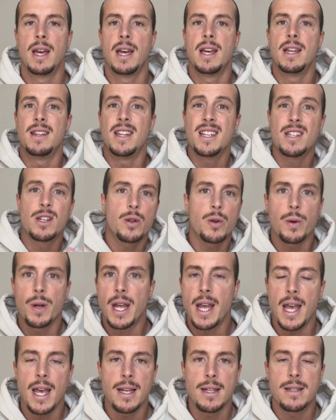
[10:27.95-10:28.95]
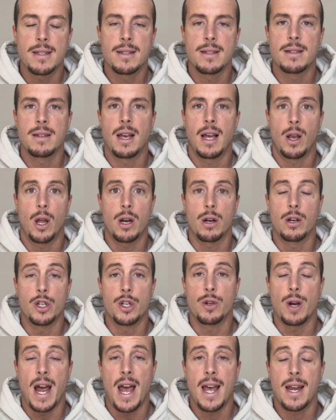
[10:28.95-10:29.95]
This creates a lot of
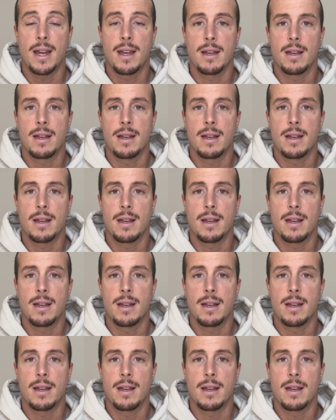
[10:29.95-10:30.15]
drag,